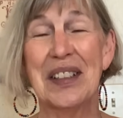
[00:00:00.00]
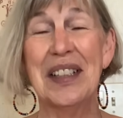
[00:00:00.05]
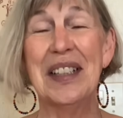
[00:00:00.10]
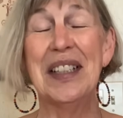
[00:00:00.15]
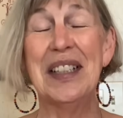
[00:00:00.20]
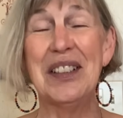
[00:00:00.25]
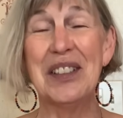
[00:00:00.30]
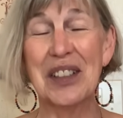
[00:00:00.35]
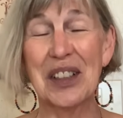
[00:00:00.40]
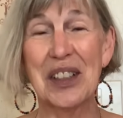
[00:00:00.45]

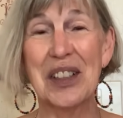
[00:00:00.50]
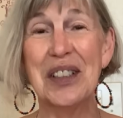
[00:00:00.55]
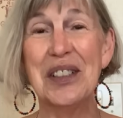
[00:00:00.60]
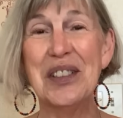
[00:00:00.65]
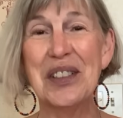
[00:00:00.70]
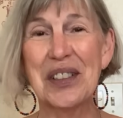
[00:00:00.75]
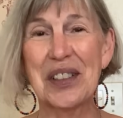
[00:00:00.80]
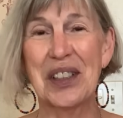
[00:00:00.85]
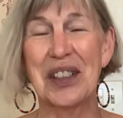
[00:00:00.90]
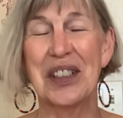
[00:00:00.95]
he's a good
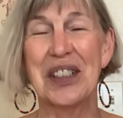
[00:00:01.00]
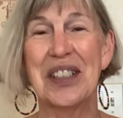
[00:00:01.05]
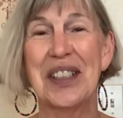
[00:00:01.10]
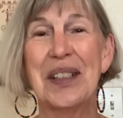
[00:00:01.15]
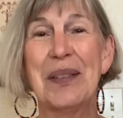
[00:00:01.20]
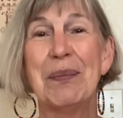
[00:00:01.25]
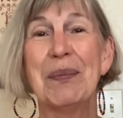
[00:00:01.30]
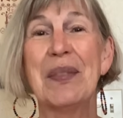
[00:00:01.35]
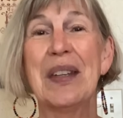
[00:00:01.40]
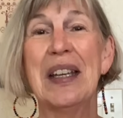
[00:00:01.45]

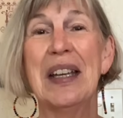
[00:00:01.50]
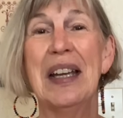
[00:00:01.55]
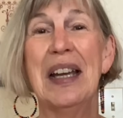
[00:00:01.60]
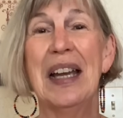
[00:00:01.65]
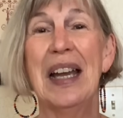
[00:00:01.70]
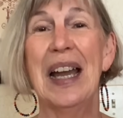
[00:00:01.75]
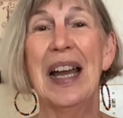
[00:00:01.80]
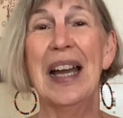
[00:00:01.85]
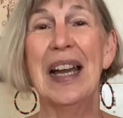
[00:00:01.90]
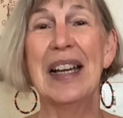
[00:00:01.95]
surgeon,
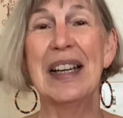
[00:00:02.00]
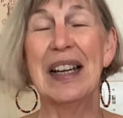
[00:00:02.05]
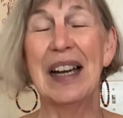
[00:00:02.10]
and